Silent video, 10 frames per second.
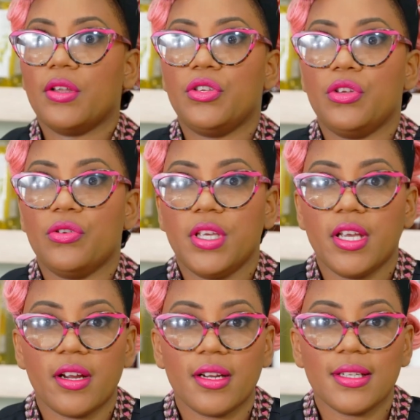New
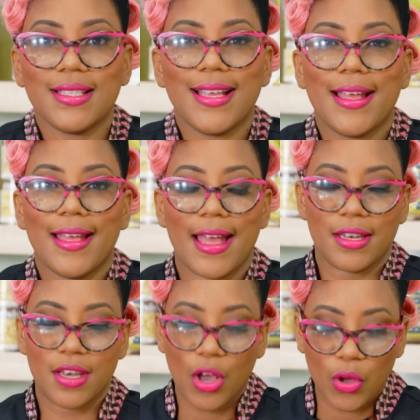Year's,
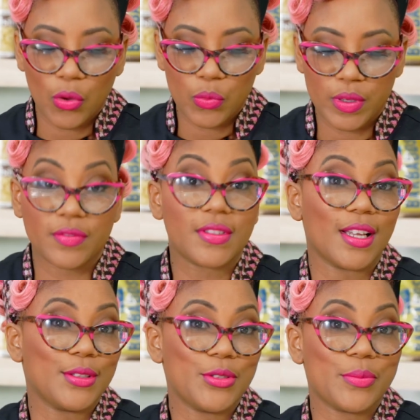and now we've
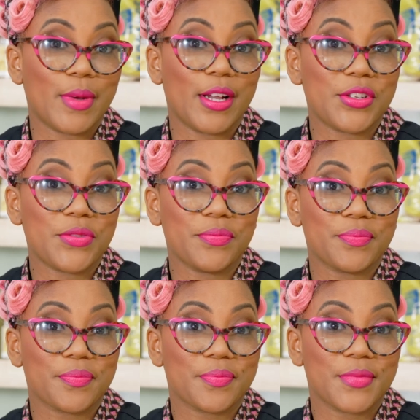done too much.
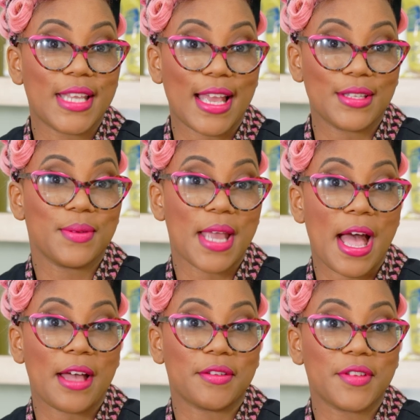Yes, we
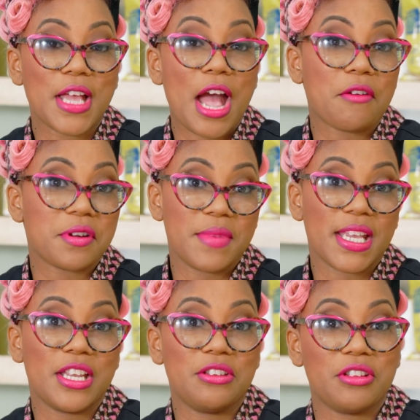have, and we're
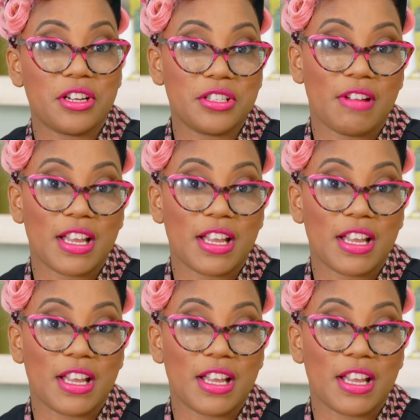making New Year's